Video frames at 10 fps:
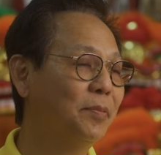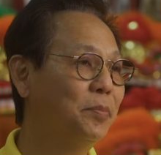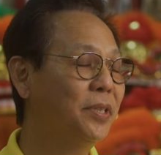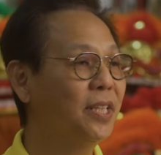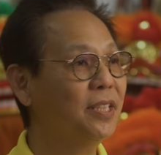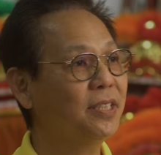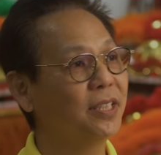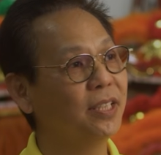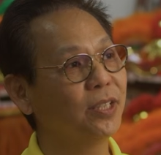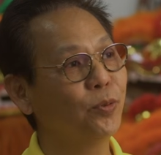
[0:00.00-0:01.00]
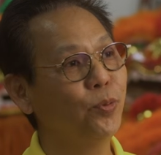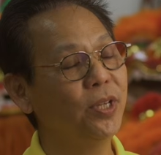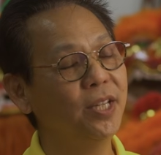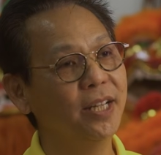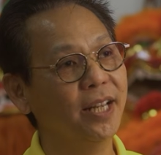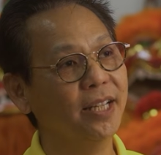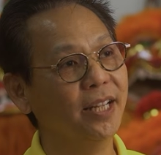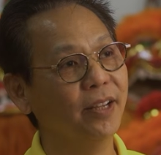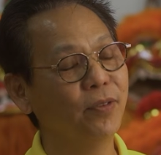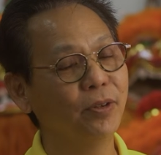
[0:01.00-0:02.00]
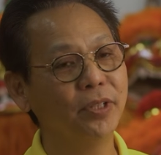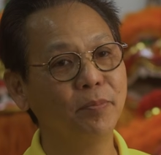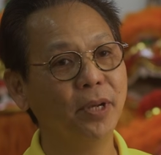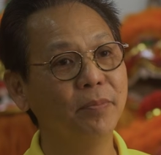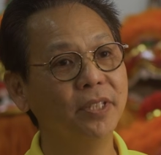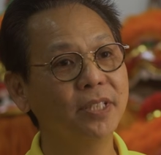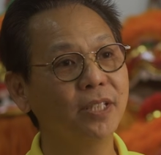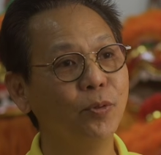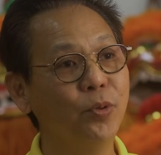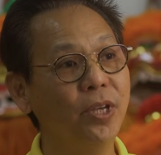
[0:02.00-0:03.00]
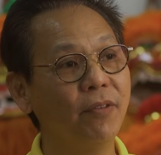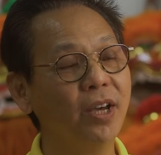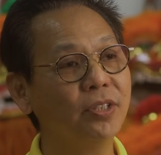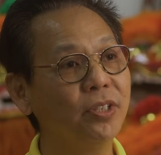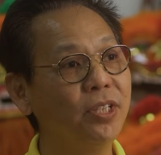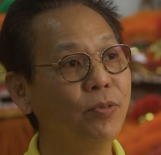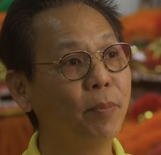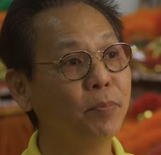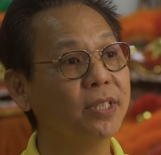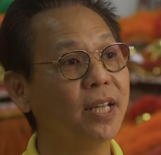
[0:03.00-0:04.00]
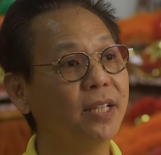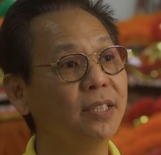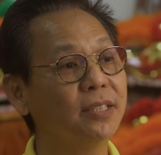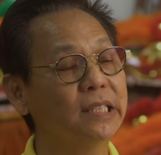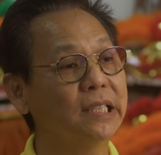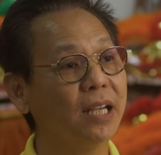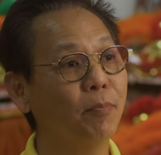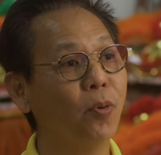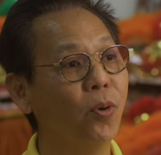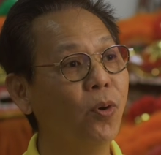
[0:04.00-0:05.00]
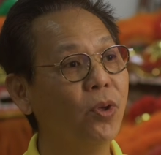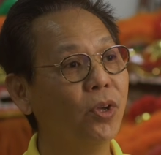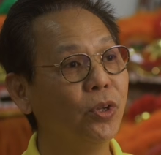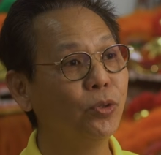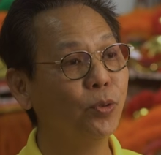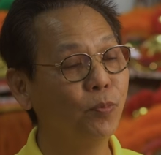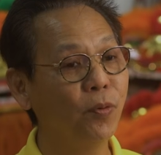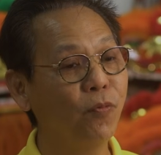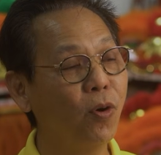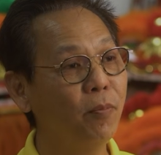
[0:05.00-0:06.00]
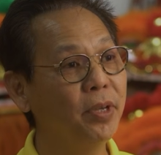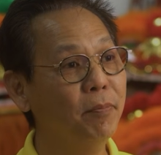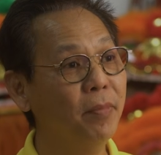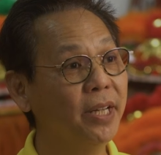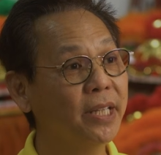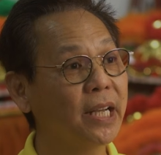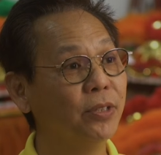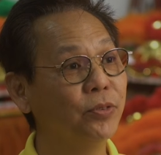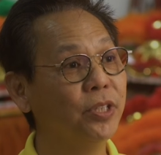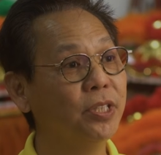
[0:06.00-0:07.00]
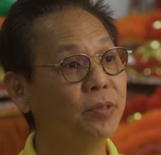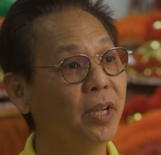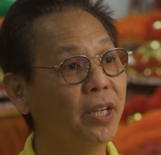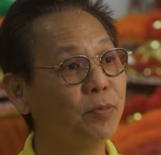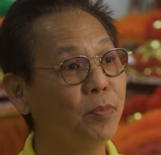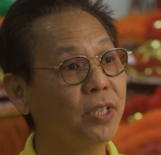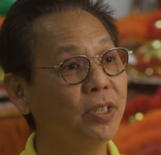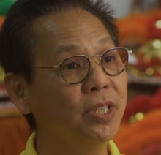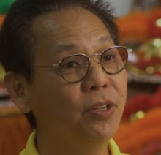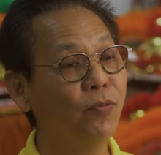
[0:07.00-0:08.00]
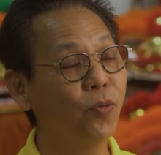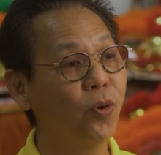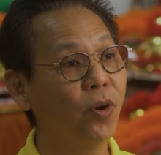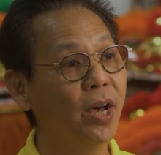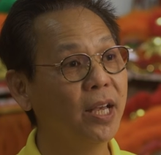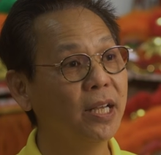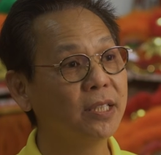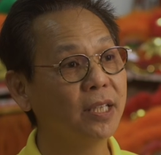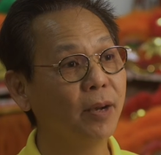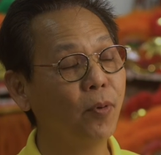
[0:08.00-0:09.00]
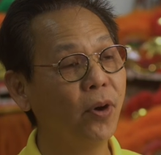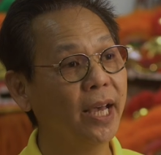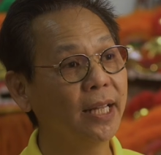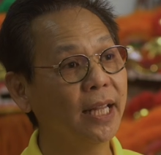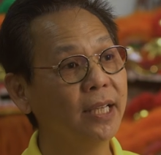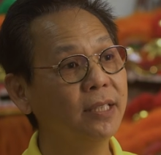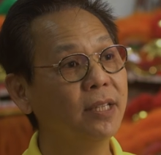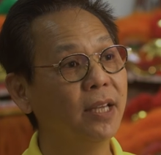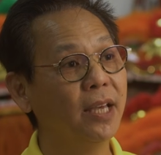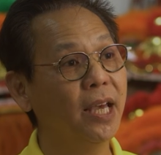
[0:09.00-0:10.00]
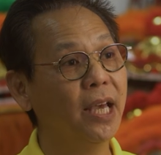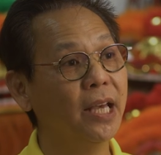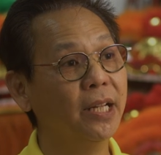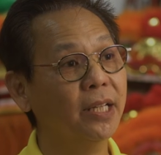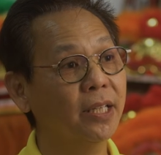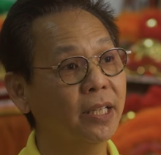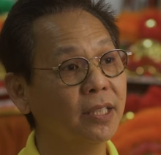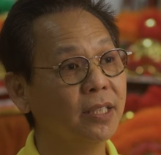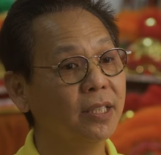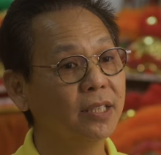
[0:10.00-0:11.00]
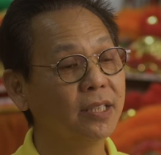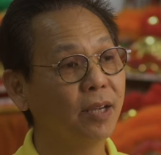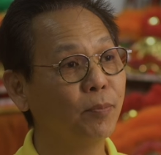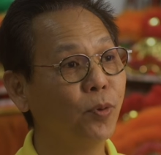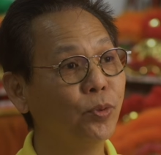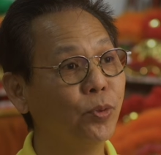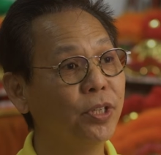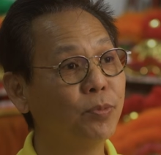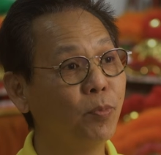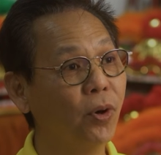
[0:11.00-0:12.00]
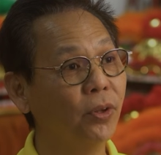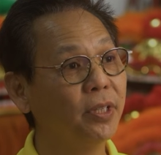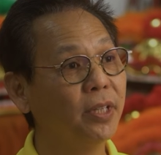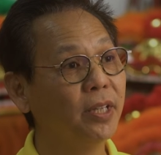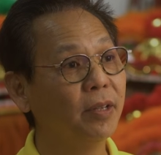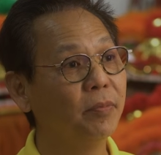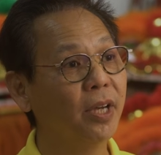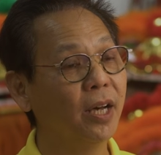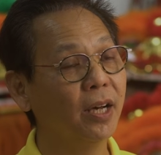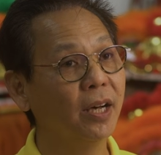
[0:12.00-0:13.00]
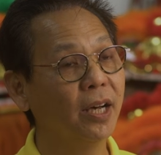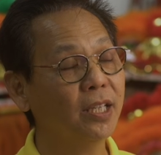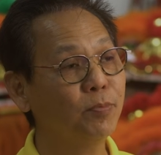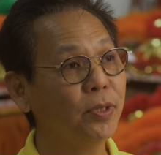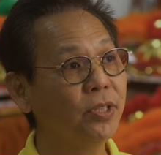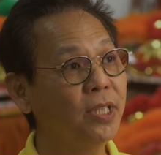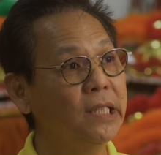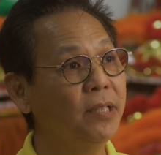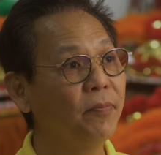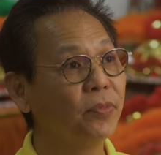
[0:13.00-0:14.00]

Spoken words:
Besides the Queen and founding Prime Minister, we have actually represented Singapore to perform in many countries, especially for Singapore Airlines and Singapore Tourist Board, especially